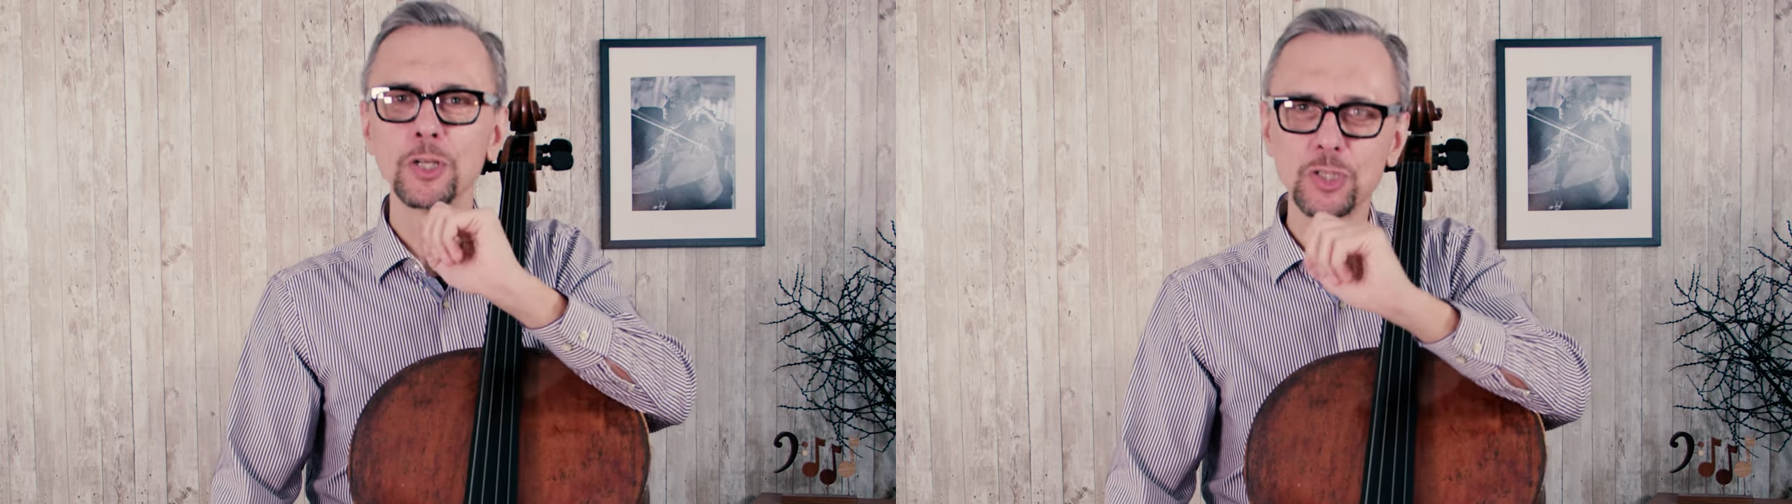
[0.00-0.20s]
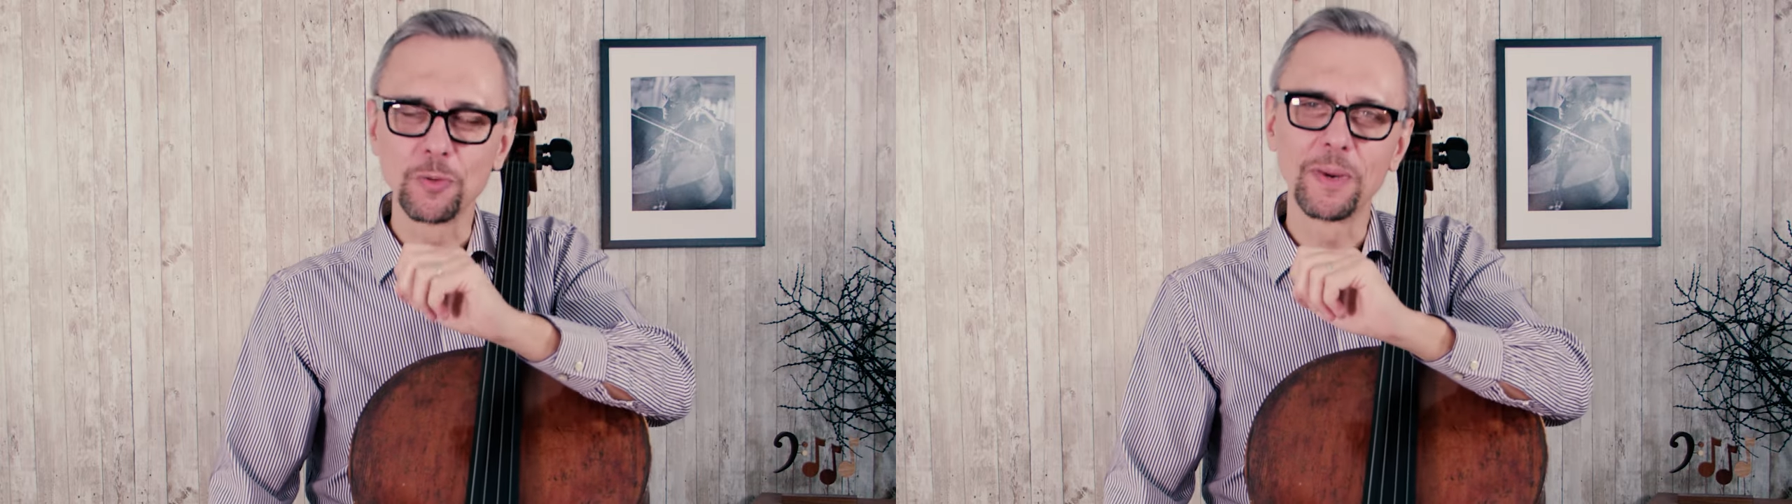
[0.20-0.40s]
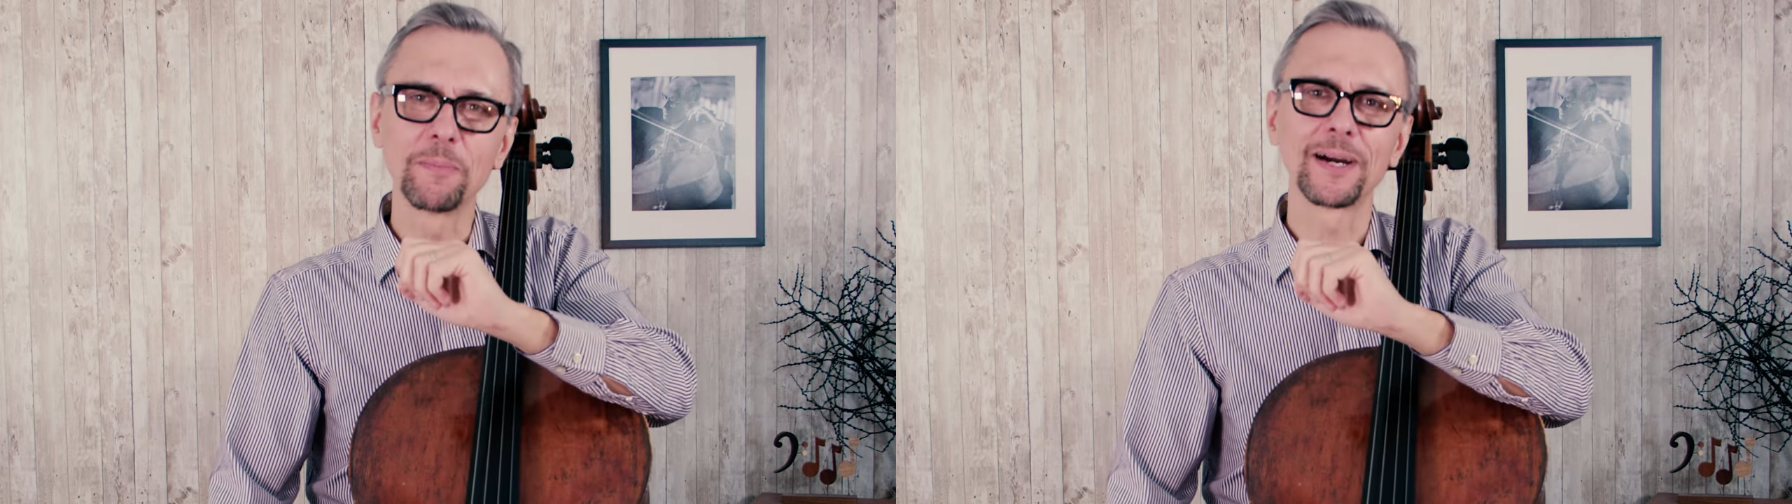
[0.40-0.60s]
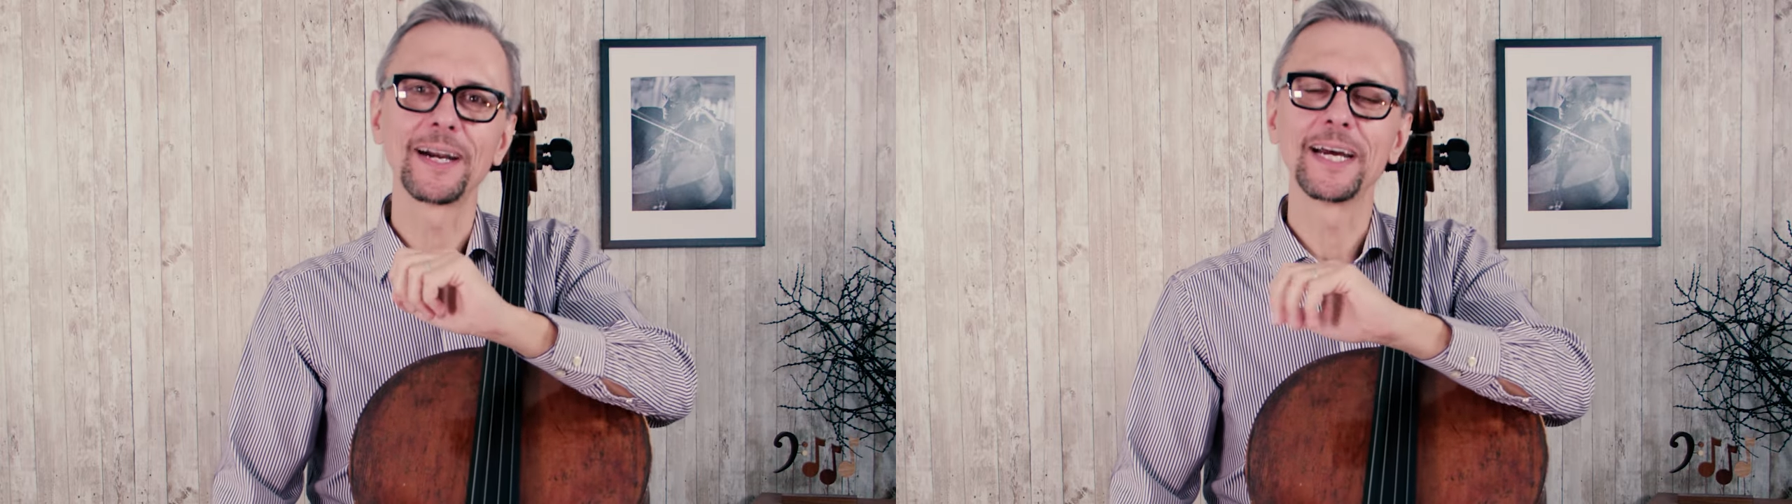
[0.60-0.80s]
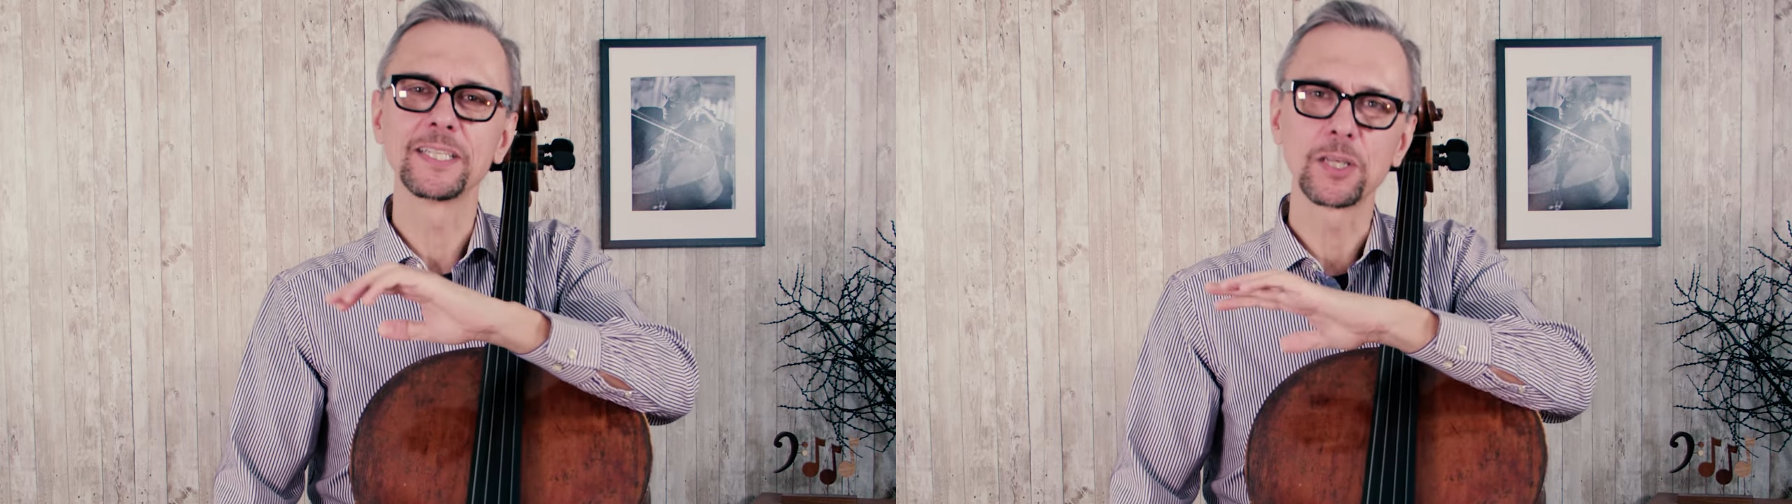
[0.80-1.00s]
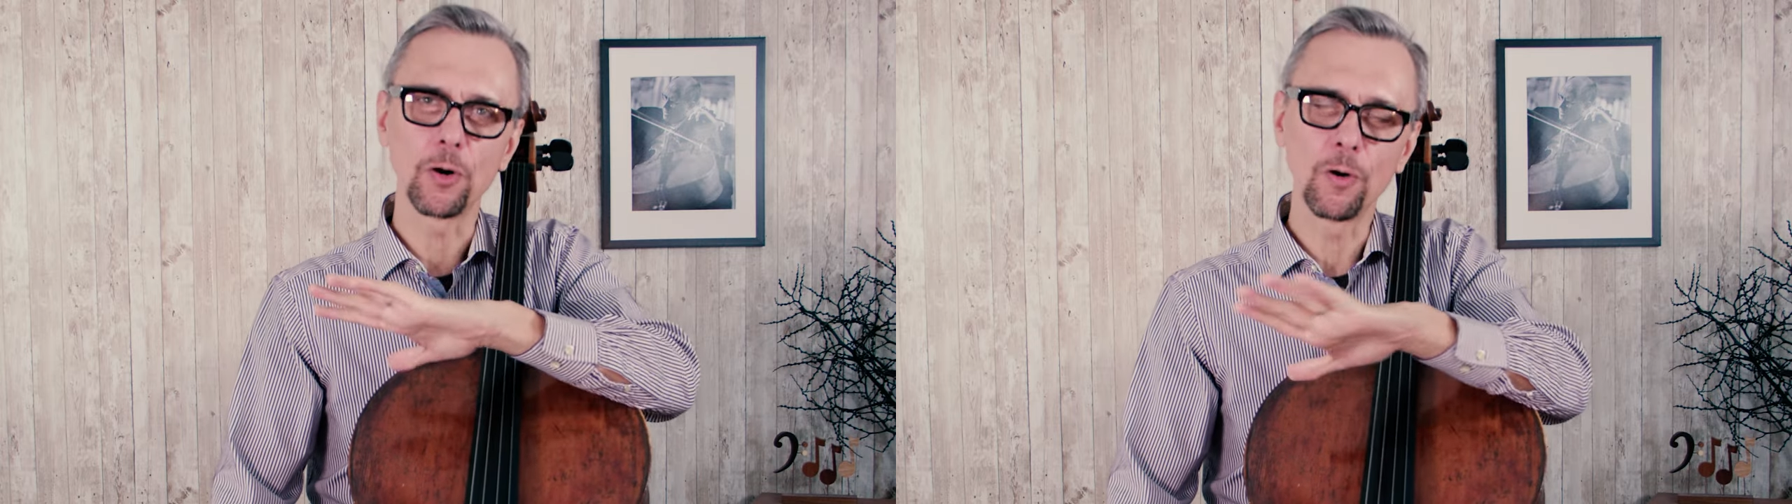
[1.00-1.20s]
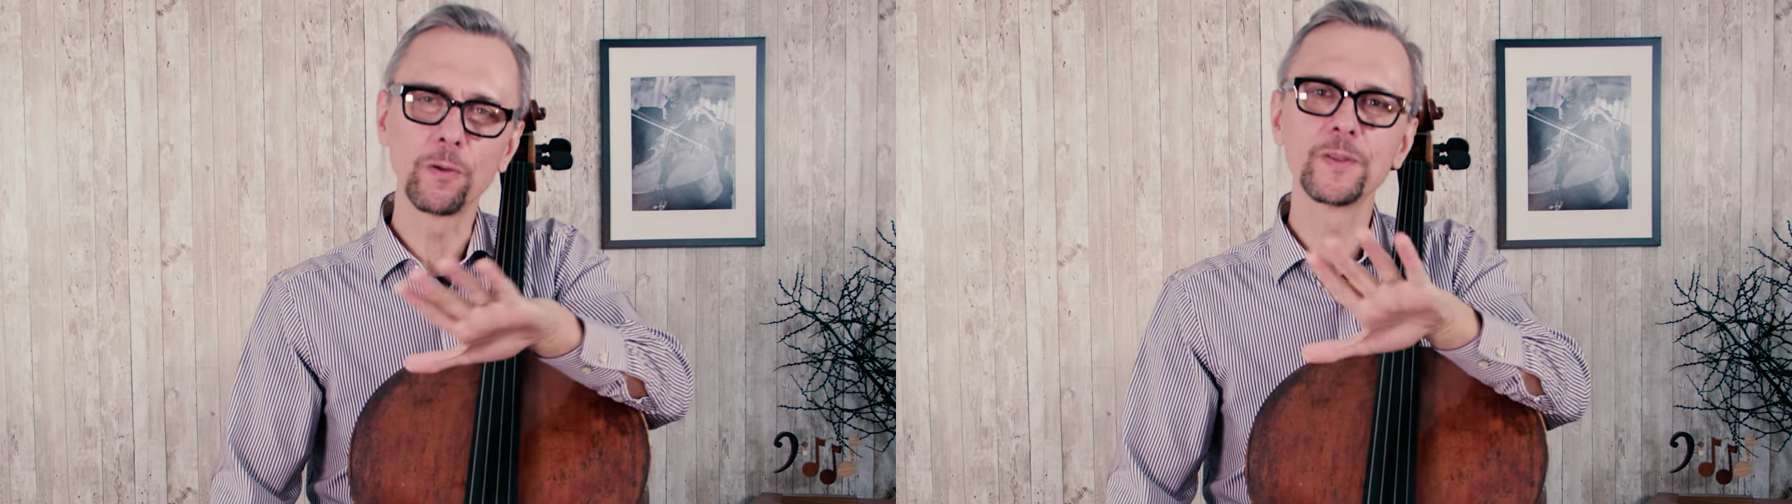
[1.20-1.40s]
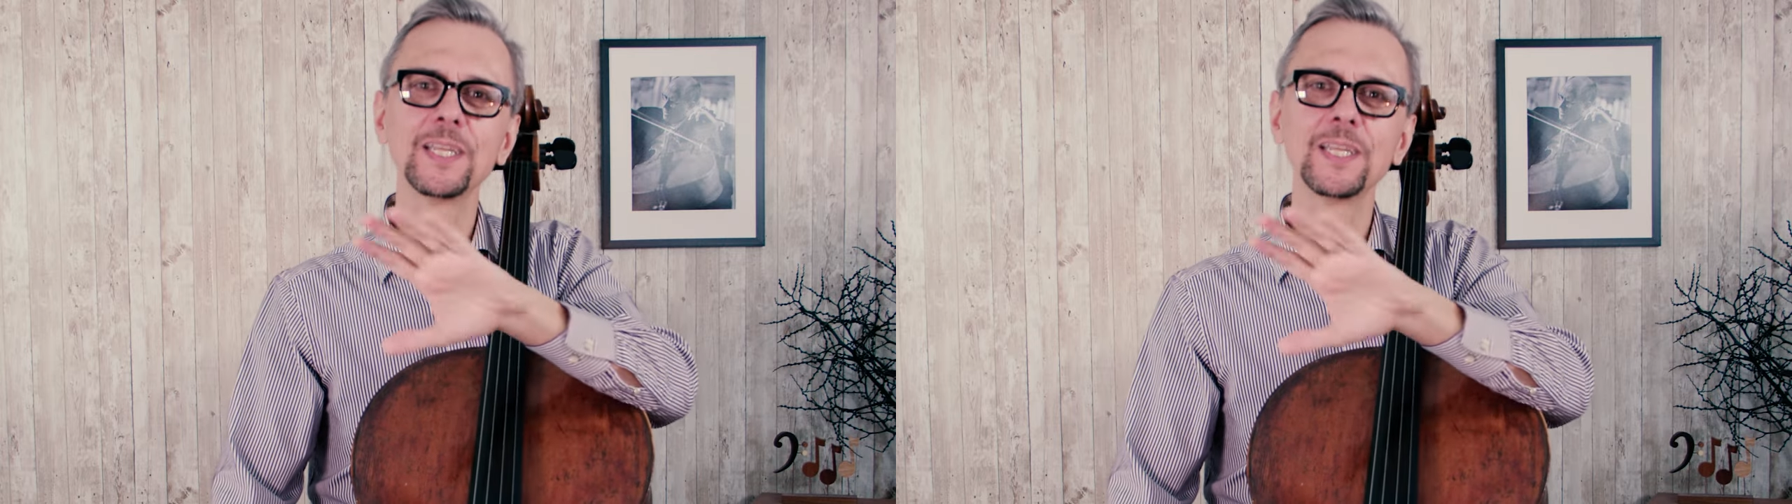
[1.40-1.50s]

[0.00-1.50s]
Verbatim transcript: to memorize all the